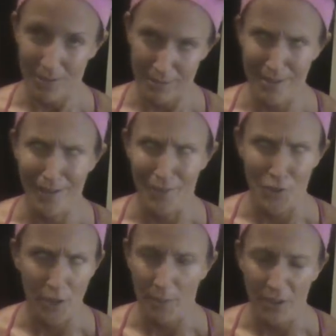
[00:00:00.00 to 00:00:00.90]
Sit on the
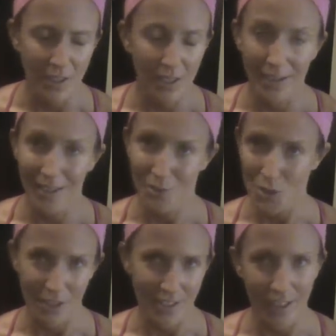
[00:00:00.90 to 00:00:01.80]
treadmill. Can't even
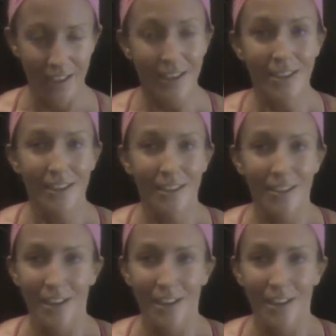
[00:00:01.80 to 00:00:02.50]
talk today.